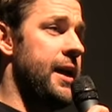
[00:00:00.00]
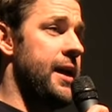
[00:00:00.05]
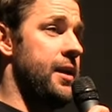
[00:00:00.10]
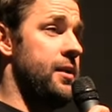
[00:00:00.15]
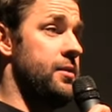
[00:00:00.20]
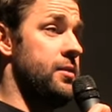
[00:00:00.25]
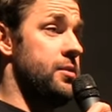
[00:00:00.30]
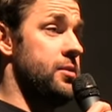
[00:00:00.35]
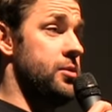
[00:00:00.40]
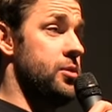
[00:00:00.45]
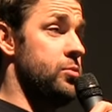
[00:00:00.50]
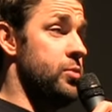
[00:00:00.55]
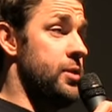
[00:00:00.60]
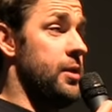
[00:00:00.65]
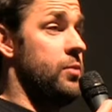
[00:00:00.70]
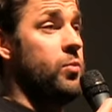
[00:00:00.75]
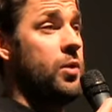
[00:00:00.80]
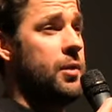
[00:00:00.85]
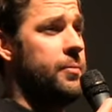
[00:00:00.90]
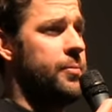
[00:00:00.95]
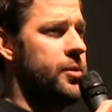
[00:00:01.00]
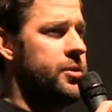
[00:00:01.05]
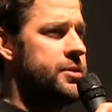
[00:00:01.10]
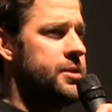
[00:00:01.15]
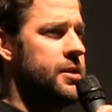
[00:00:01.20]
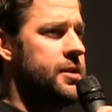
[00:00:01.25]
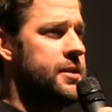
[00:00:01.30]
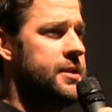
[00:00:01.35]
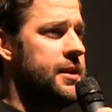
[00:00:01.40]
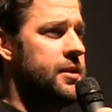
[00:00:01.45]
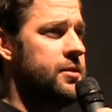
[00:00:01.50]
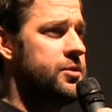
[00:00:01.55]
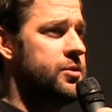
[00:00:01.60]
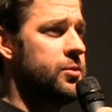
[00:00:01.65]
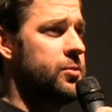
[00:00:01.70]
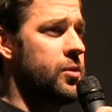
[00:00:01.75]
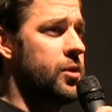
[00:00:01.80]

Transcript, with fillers: and you didn't want to burst into tears